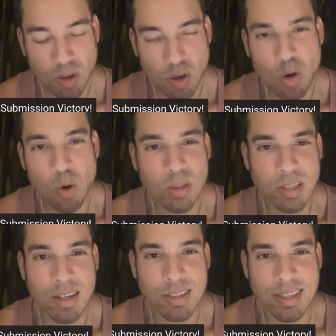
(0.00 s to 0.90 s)
holds
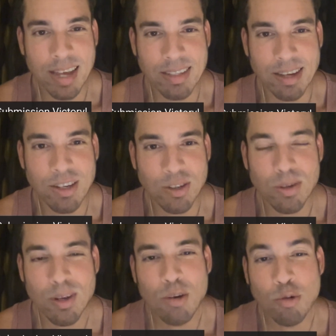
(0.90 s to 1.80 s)
on to that title,
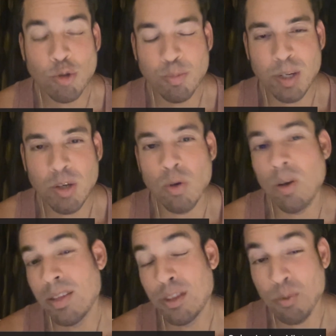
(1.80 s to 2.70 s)
which was pretty cool.
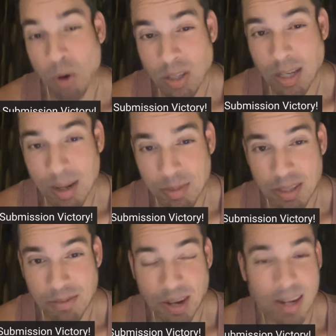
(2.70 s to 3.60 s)
There were times in the
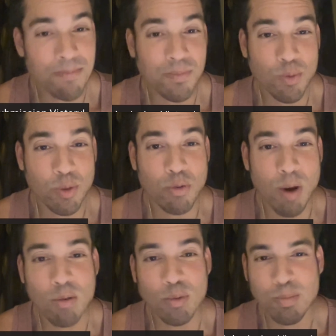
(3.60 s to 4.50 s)
fight where the
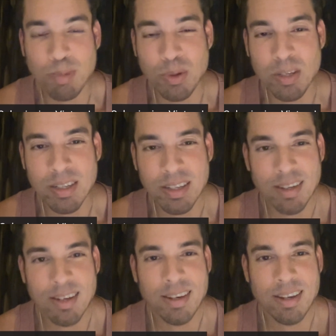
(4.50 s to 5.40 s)
crowd was booing,
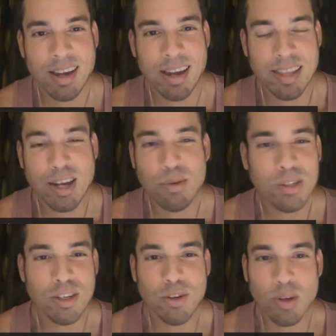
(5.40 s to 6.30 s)
and that always
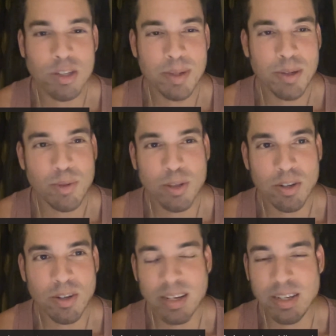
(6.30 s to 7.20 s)
annoys me when
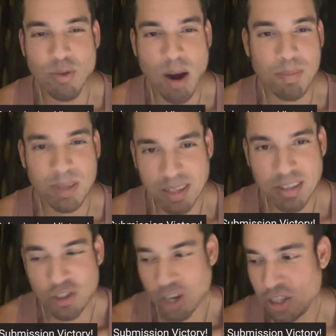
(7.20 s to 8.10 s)
they're in grappling
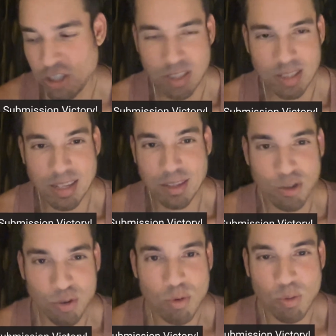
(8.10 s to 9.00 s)
exchanges. Like, they're
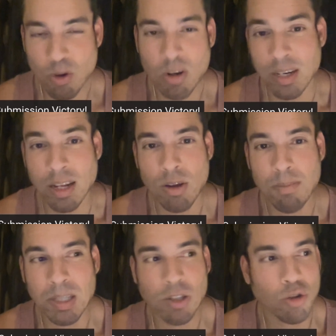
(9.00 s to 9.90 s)
doing work. And I thought
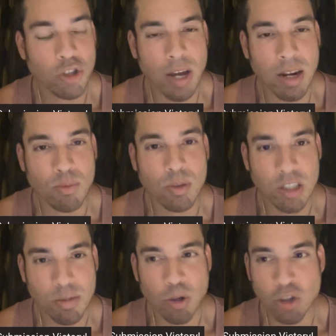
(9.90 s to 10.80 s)
Pantoja had a really
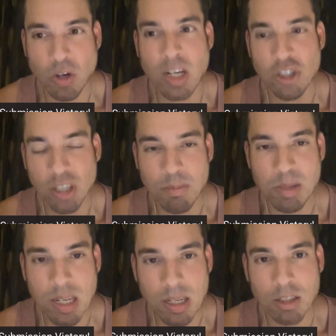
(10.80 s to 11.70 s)
smart strategy at the
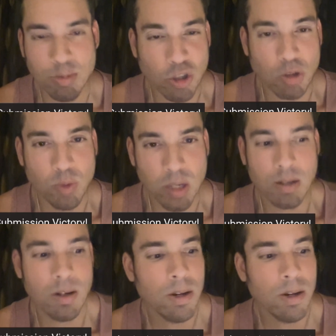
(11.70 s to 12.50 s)
beginning, especially when